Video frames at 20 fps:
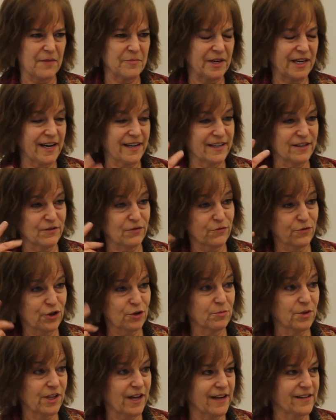I mean, I didn't
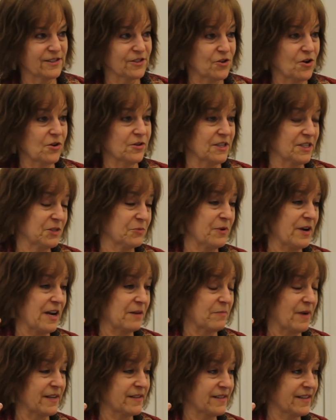verbalize it all this way
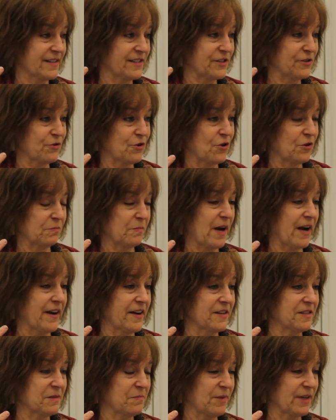in my 6-year-old
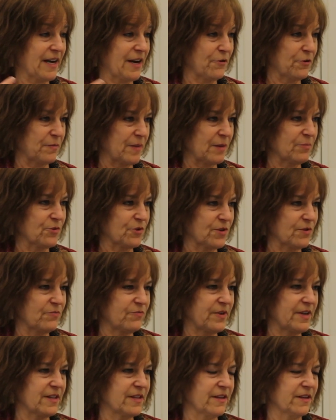mind, but I remember the
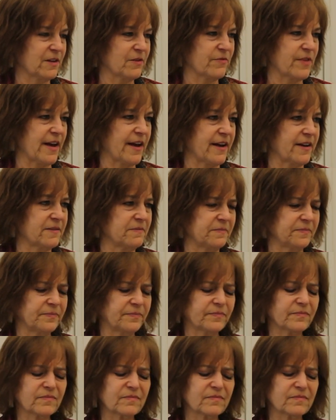feeling of that.